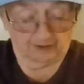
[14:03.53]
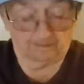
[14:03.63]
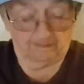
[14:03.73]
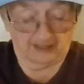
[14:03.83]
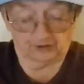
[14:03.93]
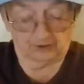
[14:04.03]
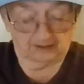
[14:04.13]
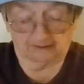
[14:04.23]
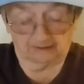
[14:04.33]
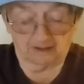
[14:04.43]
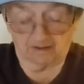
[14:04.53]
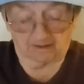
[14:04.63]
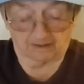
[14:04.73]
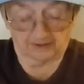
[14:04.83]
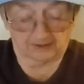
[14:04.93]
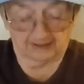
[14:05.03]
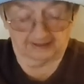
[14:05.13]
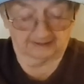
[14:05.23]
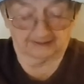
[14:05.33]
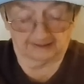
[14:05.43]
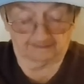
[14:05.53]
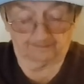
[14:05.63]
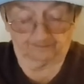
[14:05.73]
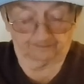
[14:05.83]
imaginary cars down them.